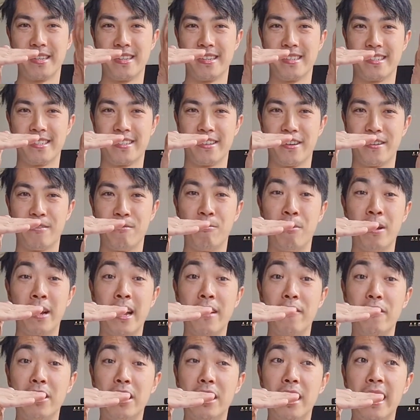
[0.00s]
So
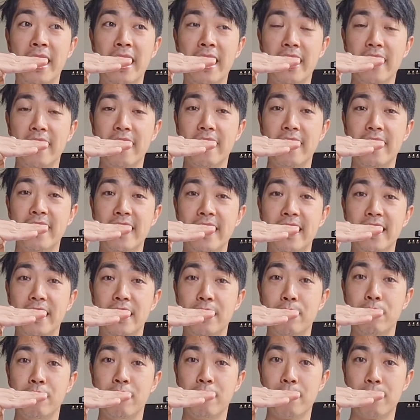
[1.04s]
whenever you hit the
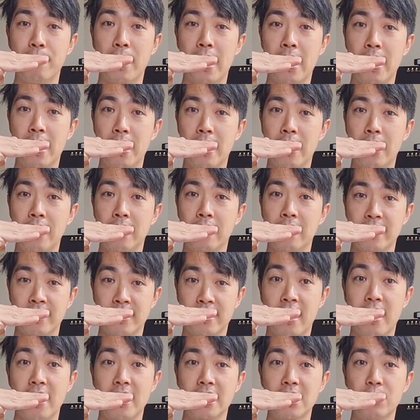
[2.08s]

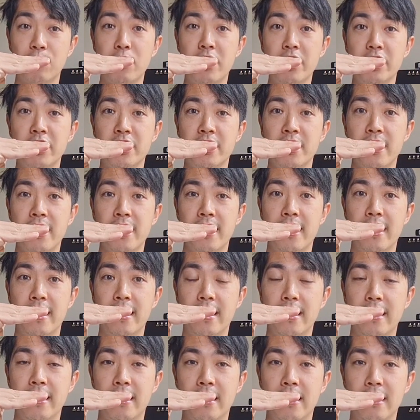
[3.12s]
starter switch,
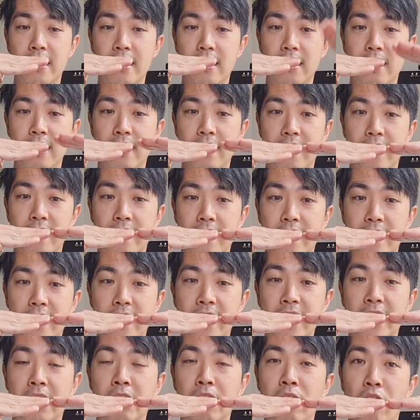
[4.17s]

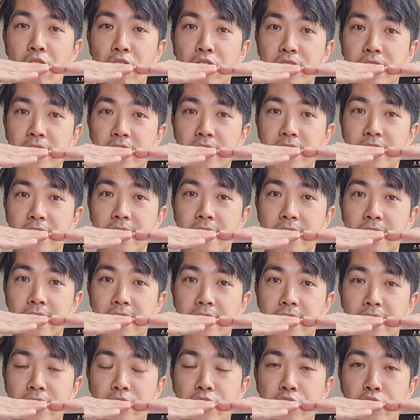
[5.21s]
it closes
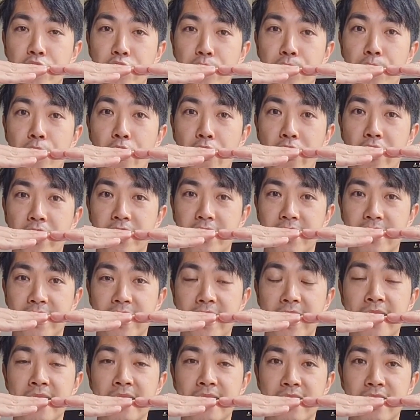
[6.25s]
the 2 points
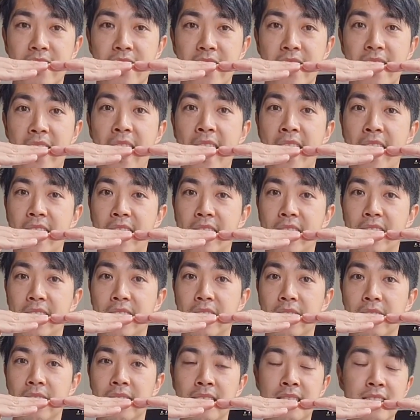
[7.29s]
inside
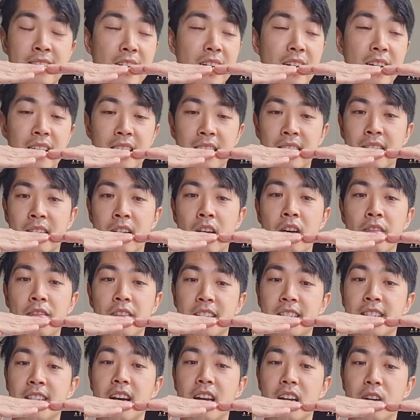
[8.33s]
of the
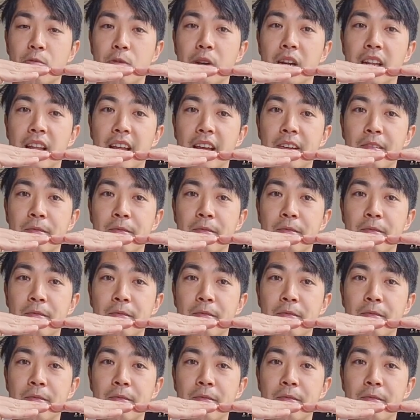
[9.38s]
starter relay.